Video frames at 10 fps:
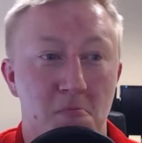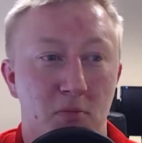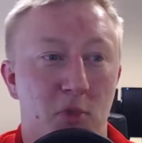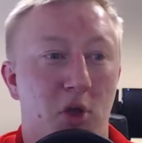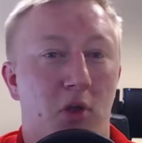
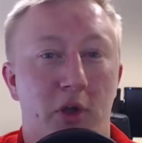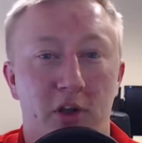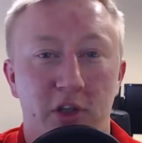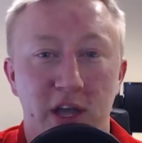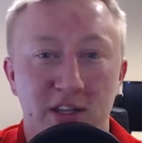
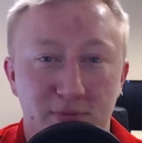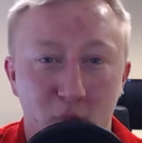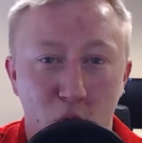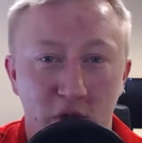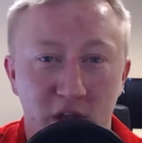clearly, it's
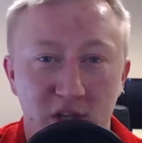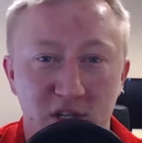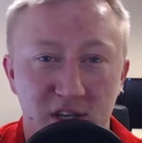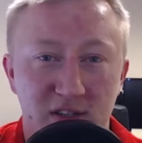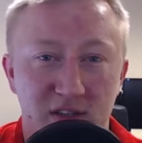more than
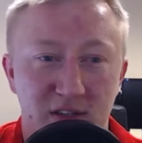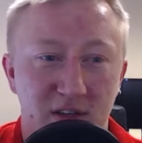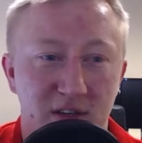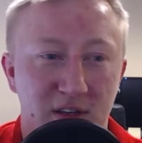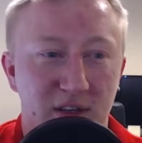just,
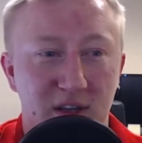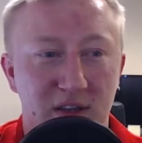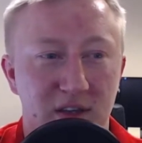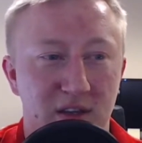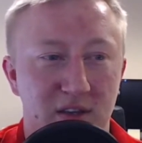
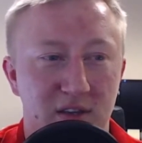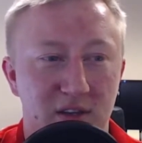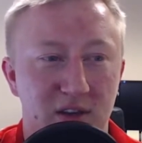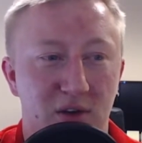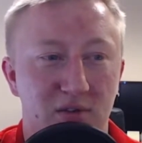
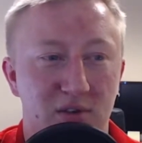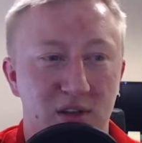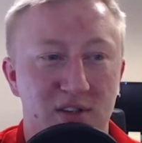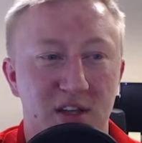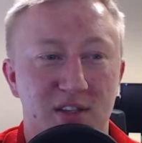
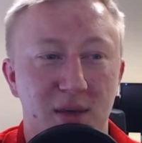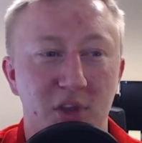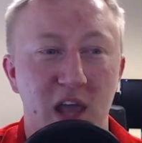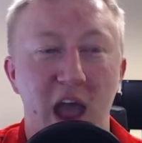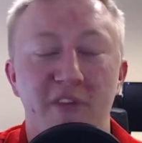it's something
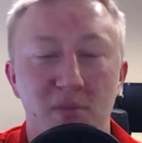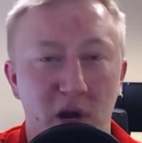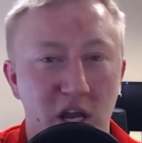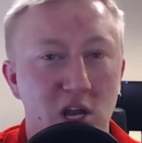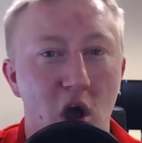that
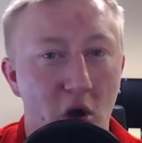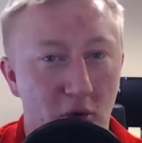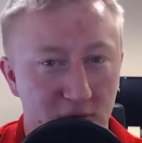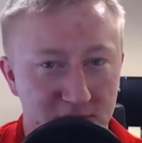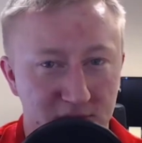everybody
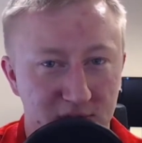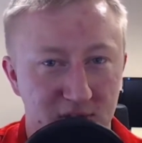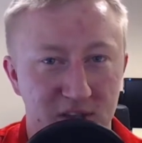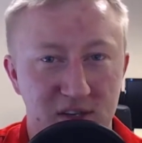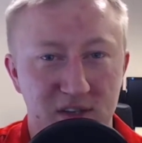knows.
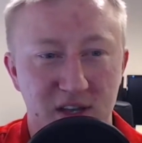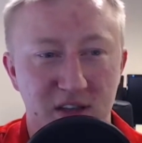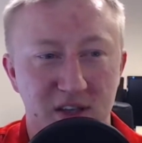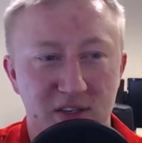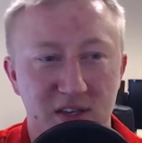This
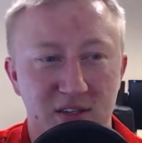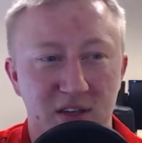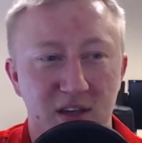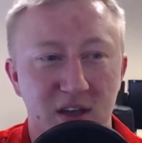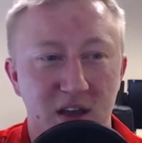is
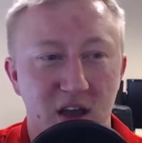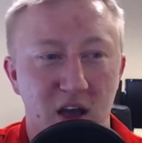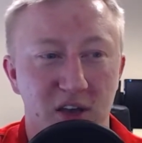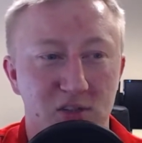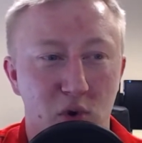
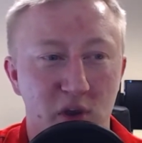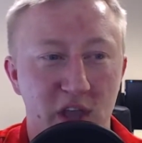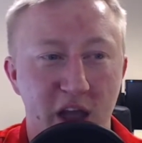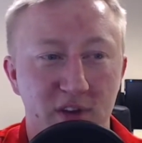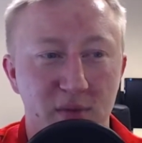a story that
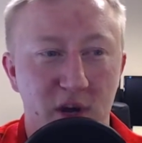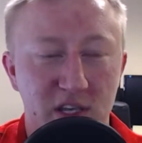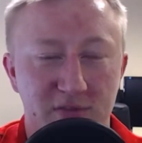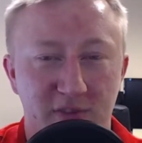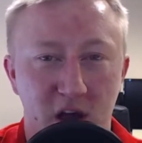everybody
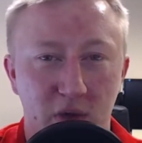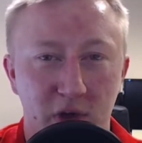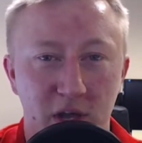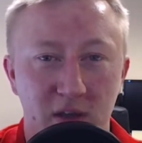is following.